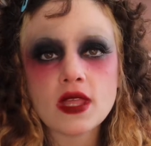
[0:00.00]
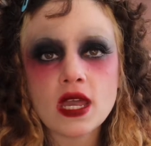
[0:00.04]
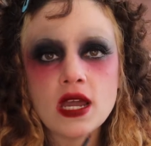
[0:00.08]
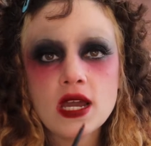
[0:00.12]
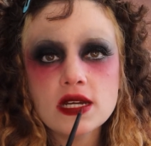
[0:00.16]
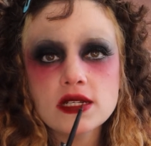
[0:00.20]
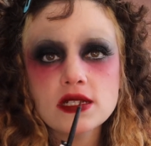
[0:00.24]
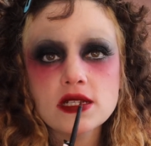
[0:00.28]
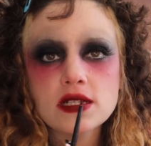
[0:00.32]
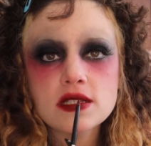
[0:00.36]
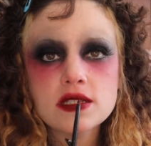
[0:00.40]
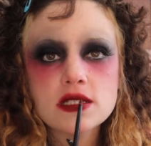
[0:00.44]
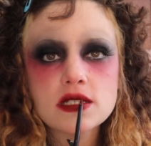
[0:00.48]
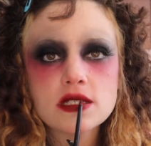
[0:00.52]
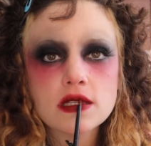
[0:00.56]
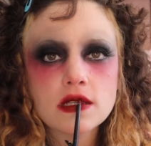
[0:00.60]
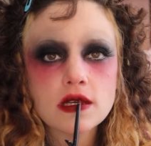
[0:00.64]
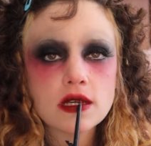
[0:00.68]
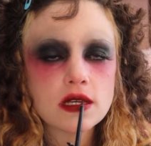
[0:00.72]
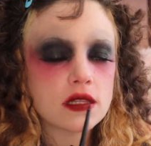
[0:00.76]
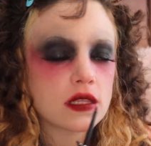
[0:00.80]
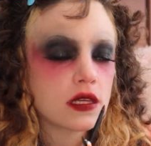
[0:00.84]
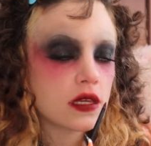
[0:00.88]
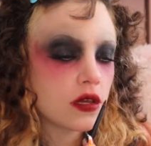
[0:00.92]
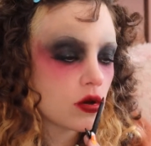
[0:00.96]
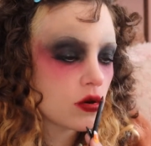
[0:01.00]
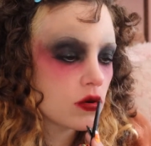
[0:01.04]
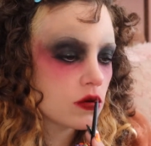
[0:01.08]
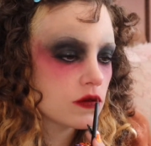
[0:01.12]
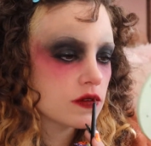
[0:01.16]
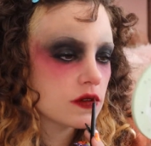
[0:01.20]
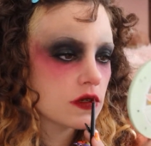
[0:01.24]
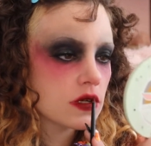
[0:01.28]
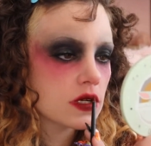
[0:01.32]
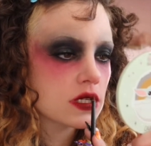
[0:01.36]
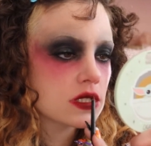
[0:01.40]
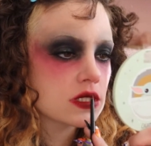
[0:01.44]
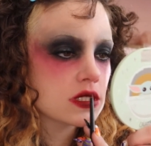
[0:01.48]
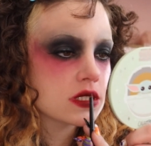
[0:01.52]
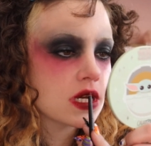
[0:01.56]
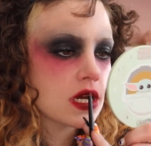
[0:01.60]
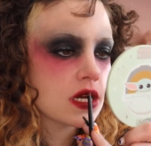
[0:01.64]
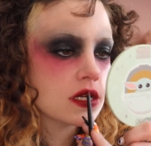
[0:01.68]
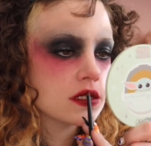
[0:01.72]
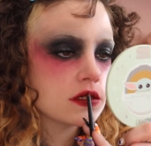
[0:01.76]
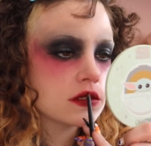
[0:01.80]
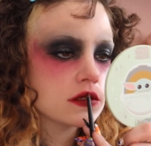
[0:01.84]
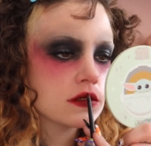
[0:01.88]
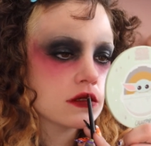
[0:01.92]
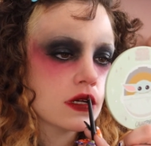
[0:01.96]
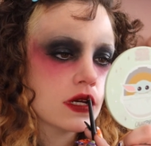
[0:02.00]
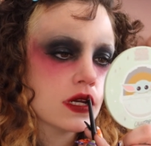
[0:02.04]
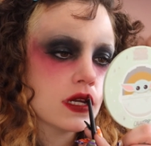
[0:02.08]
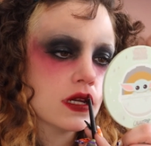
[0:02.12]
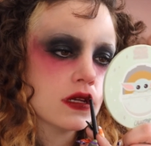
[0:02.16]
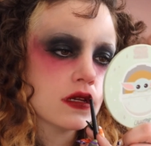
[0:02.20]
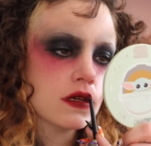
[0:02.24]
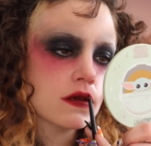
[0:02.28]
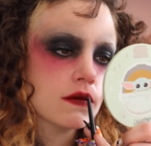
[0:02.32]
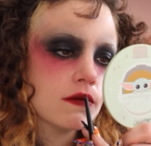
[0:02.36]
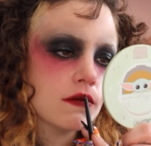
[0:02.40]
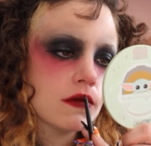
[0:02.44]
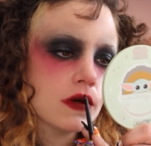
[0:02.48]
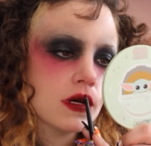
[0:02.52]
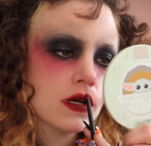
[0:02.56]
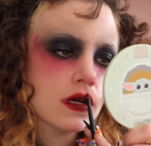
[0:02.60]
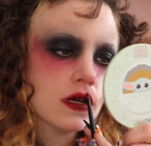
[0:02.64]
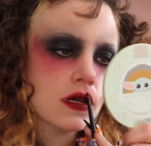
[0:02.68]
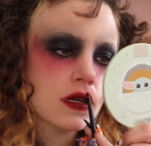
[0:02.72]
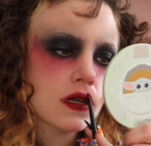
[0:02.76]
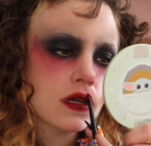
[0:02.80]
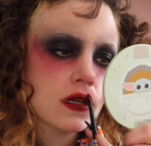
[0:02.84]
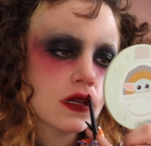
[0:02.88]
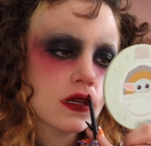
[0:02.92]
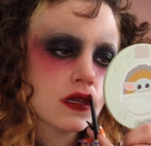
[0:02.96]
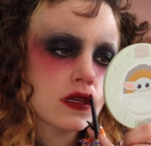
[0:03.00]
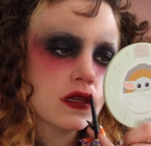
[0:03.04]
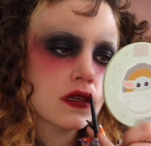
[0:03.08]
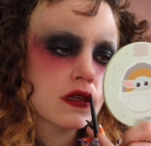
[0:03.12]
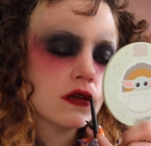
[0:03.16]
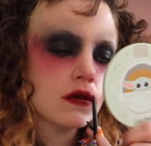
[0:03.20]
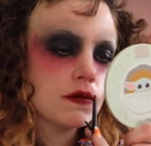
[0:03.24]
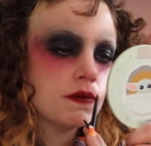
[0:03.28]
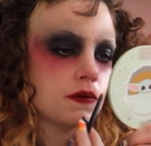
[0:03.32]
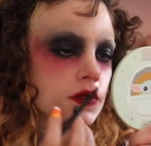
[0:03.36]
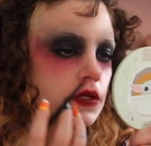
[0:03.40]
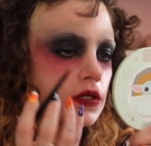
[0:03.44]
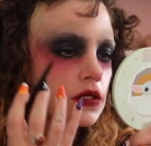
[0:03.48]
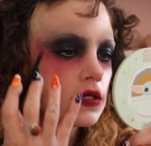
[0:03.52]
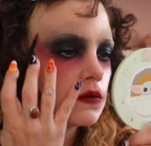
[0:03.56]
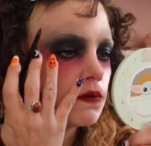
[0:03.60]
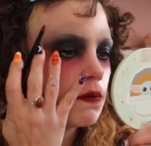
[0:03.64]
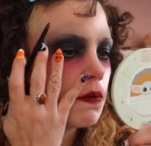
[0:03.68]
I did slightly over exaggerate my Cupid's